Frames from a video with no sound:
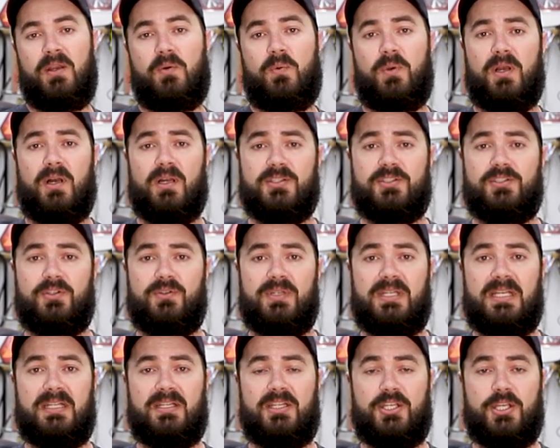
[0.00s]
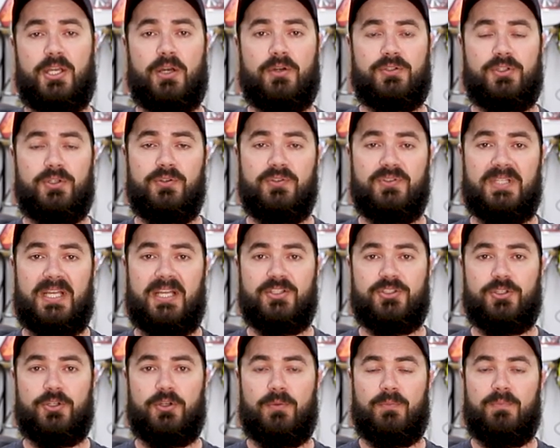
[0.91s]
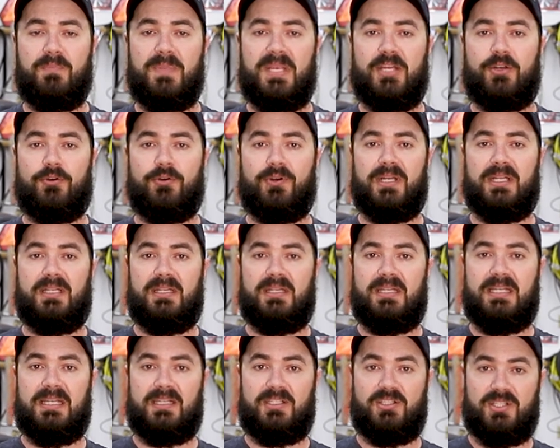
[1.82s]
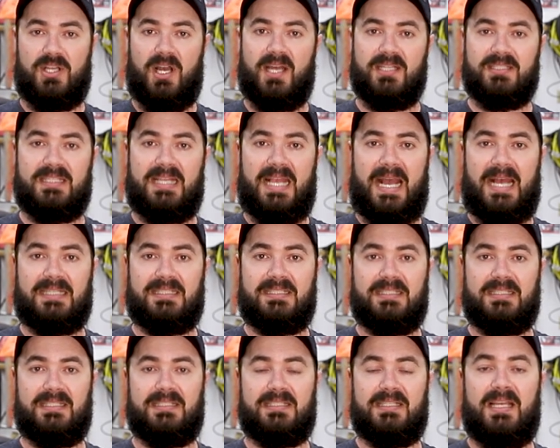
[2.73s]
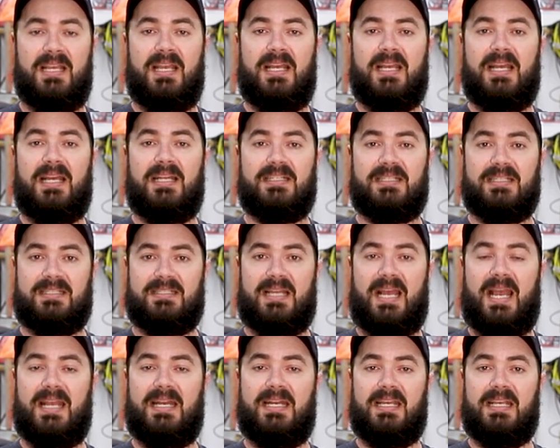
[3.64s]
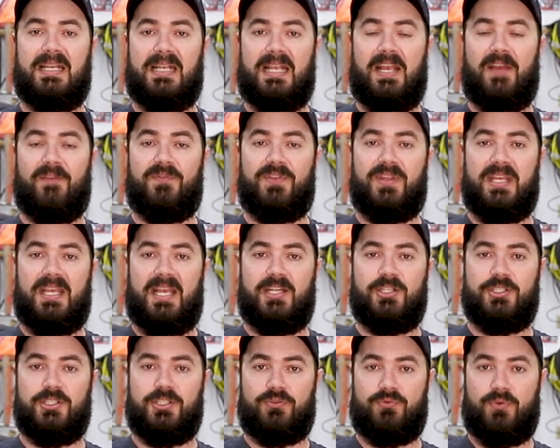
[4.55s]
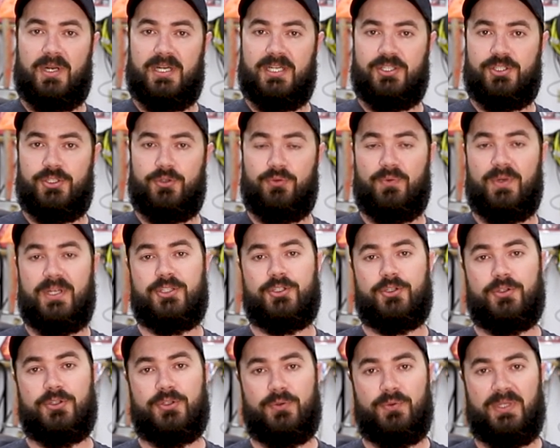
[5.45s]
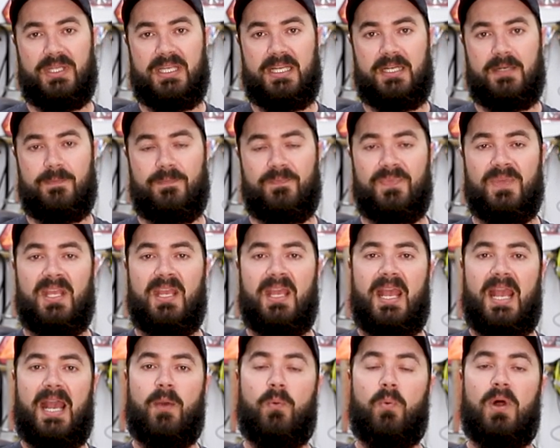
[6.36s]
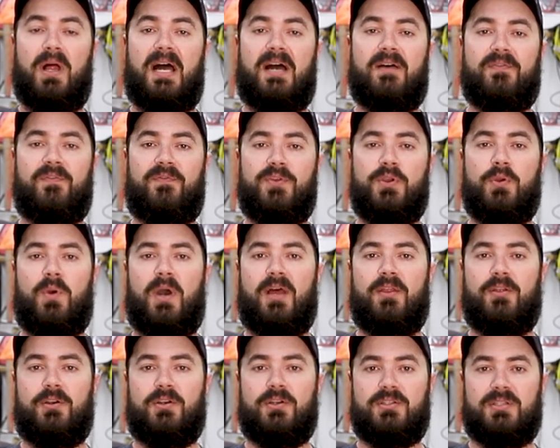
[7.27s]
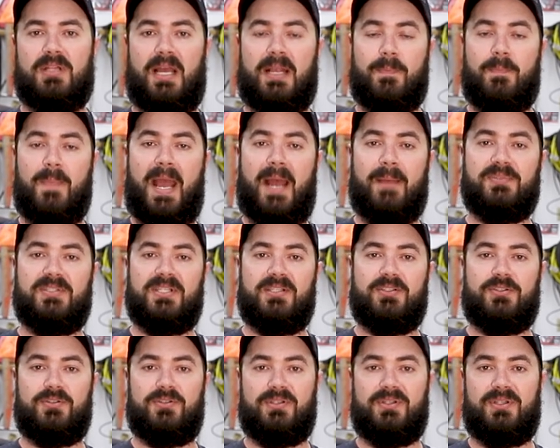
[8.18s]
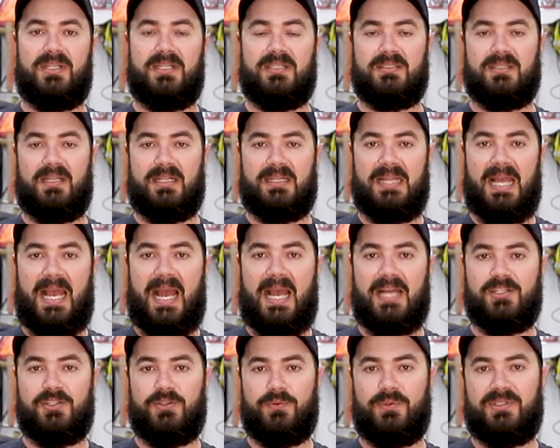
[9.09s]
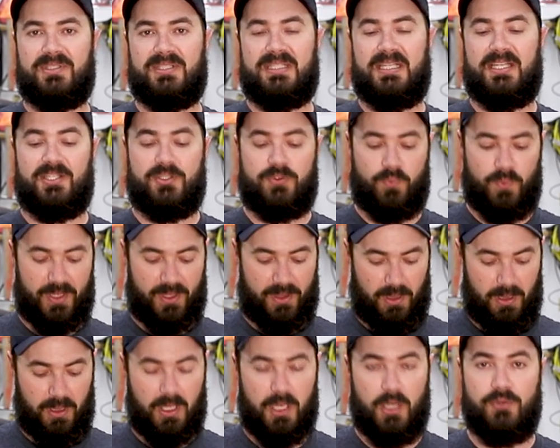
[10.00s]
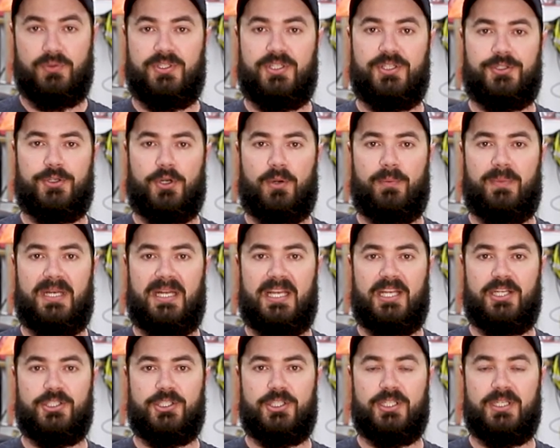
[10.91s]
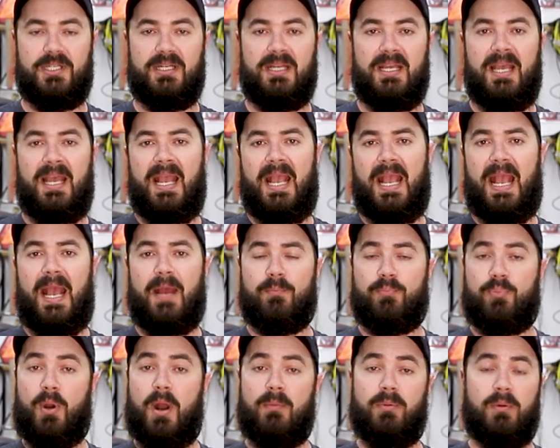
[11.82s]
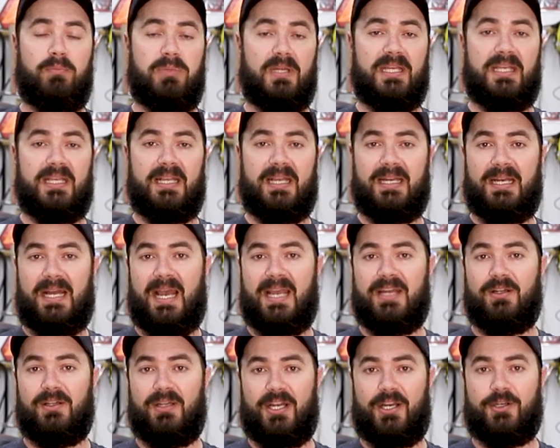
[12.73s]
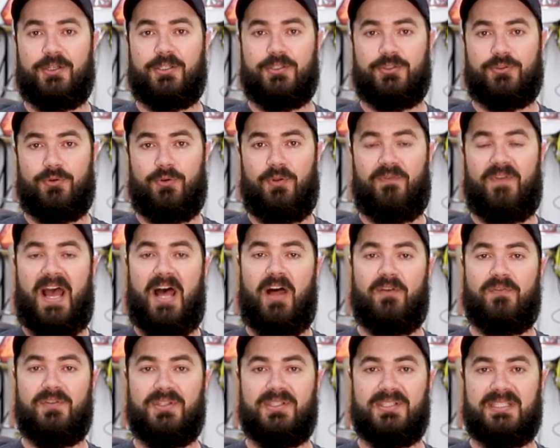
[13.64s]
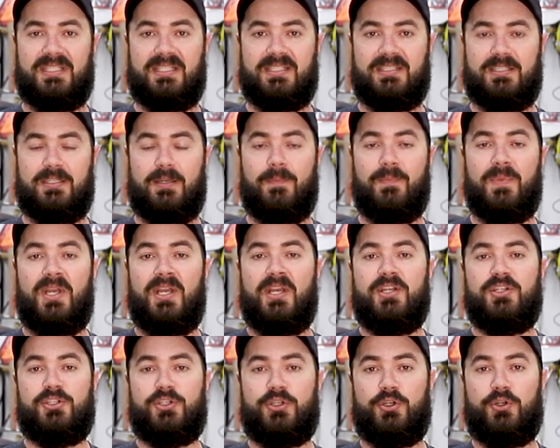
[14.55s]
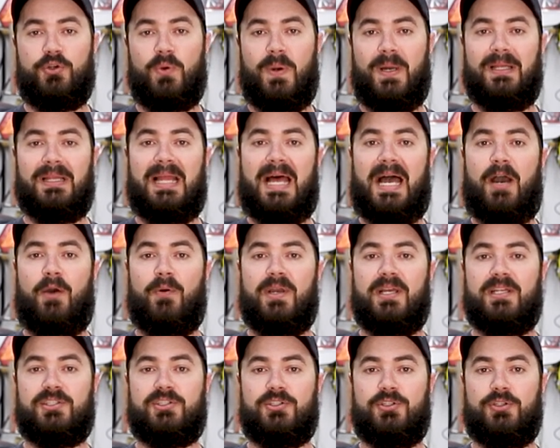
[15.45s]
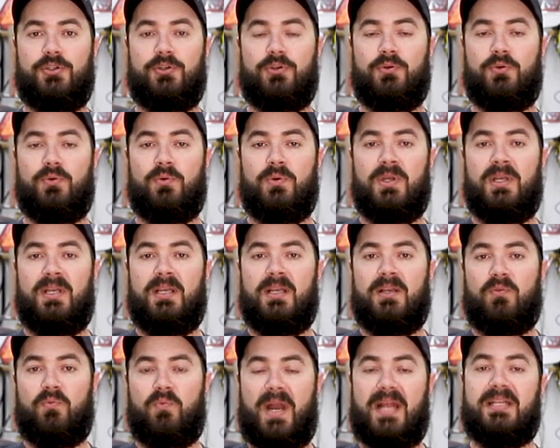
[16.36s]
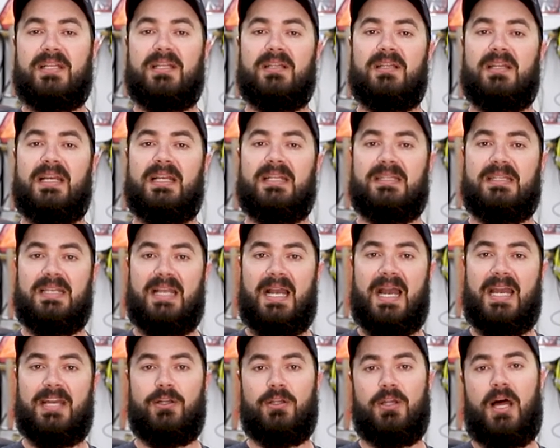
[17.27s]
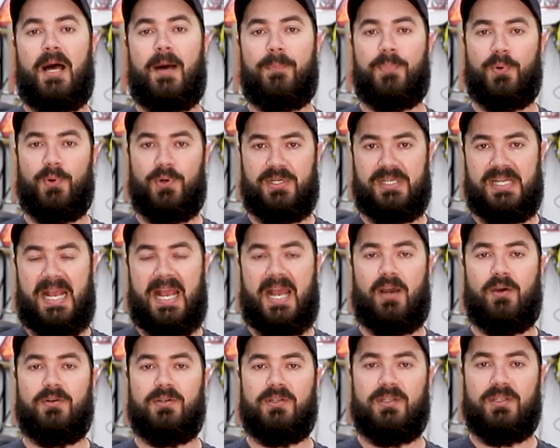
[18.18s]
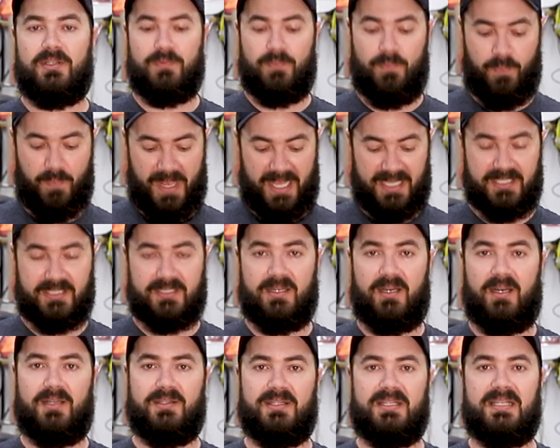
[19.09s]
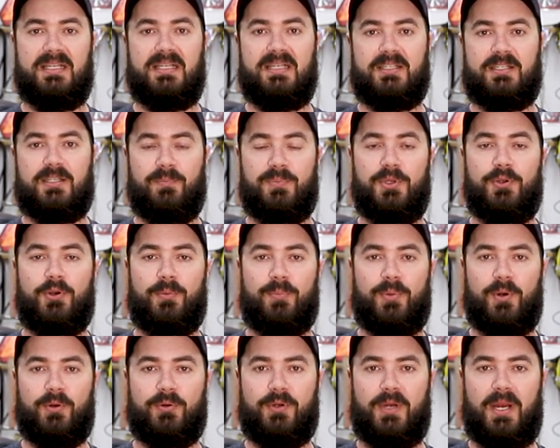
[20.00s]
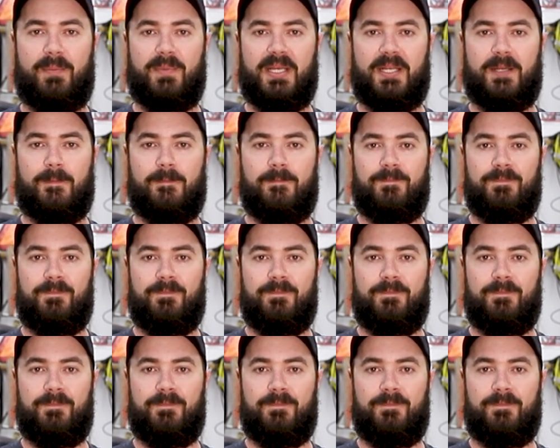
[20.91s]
We also need the O2 sensor, metering the exhaust gases and deciding if the engine is running too rich or too lean. And we'll have a few others like map sensors and things like that to assist with load determination and probably an idle air control valve in the system to allow it to regulate the idle up or down based on the computer programming.